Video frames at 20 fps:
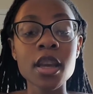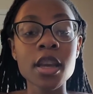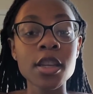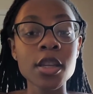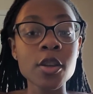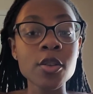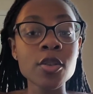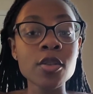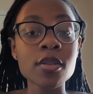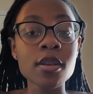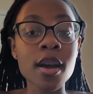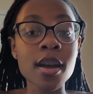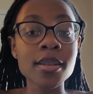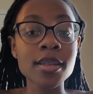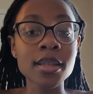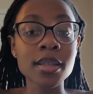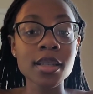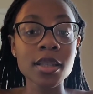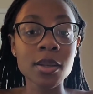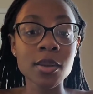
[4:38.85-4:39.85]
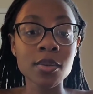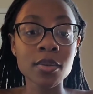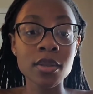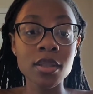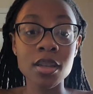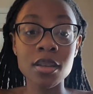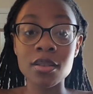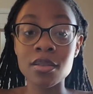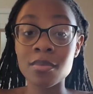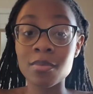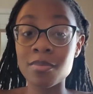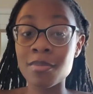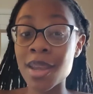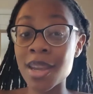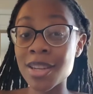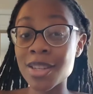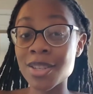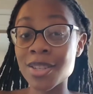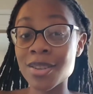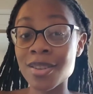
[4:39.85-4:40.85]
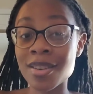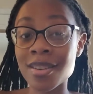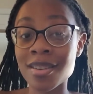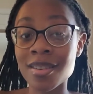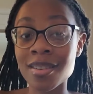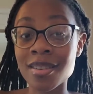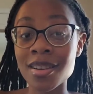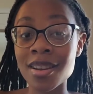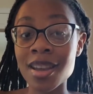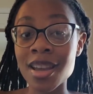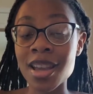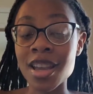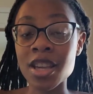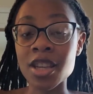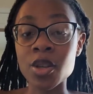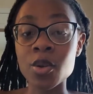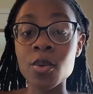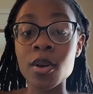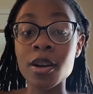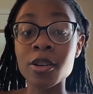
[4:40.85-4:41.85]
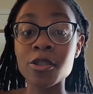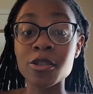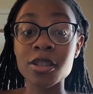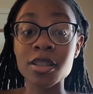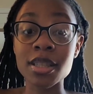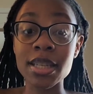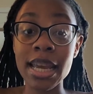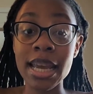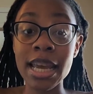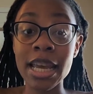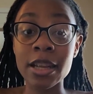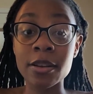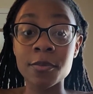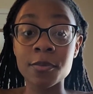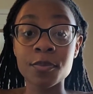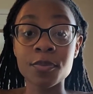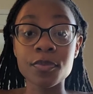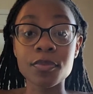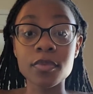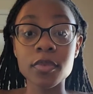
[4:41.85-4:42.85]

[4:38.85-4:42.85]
use your context clues to make sure you understand,